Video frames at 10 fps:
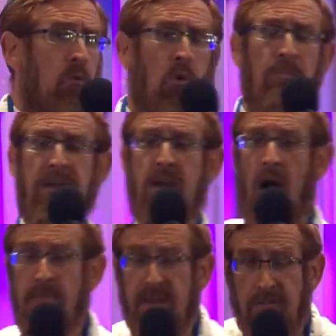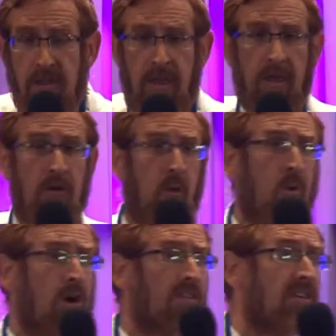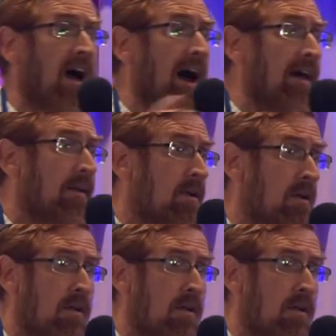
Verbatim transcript: will be coming to hear the word of God,